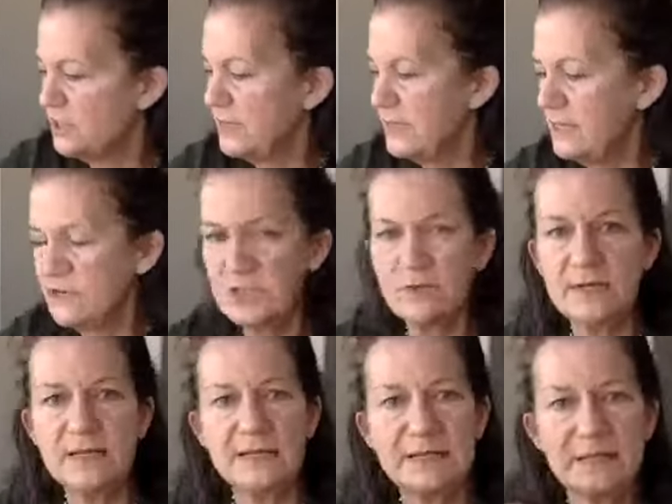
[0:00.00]
you here so
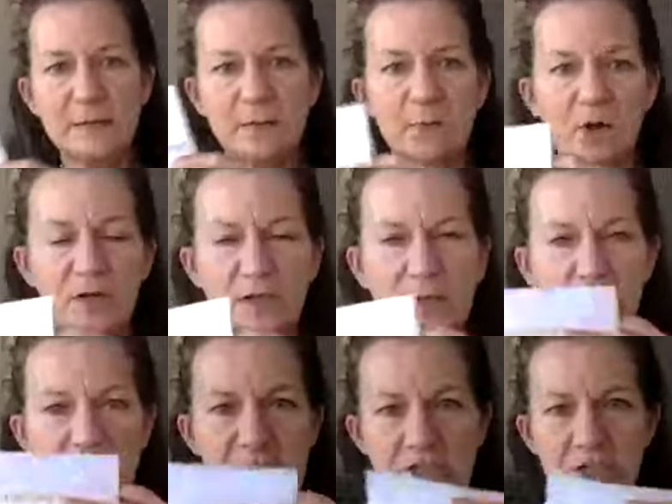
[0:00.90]
it's a little bit more
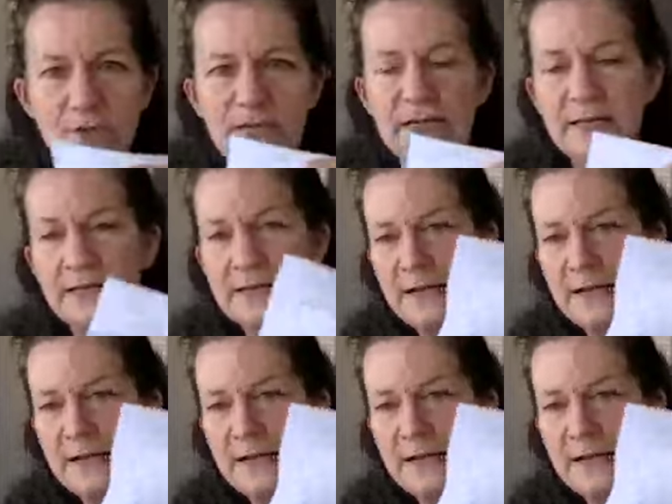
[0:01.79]
clear when I show it.